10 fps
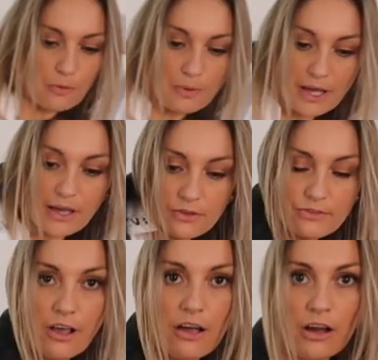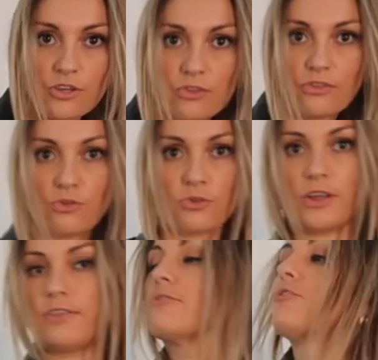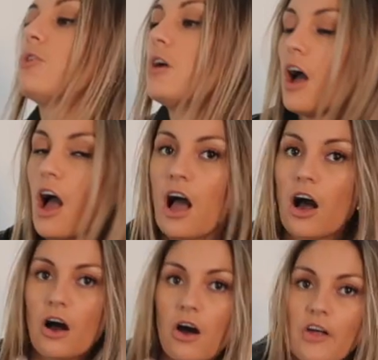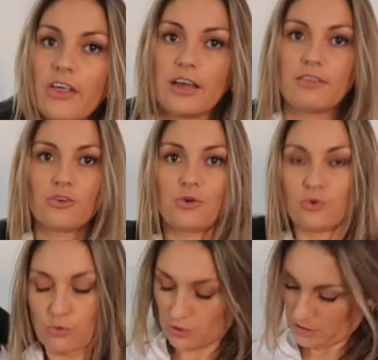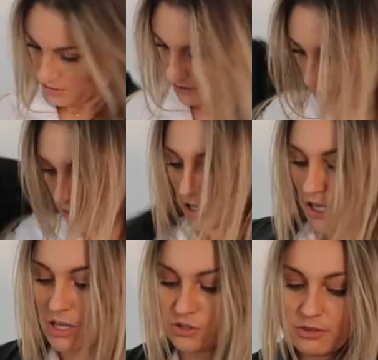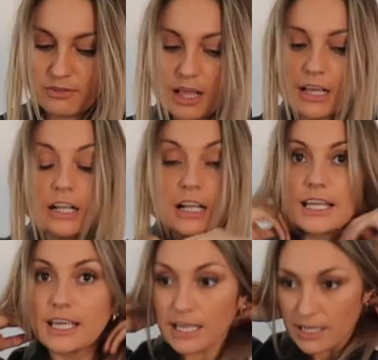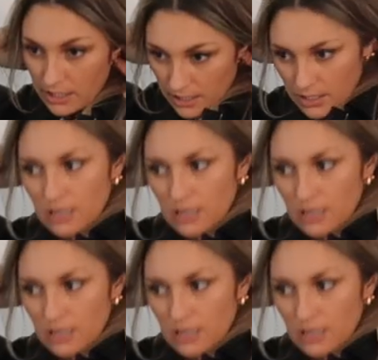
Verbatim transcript: shopping on Zara. I just saw this and thought, oh, that is cool. Like clean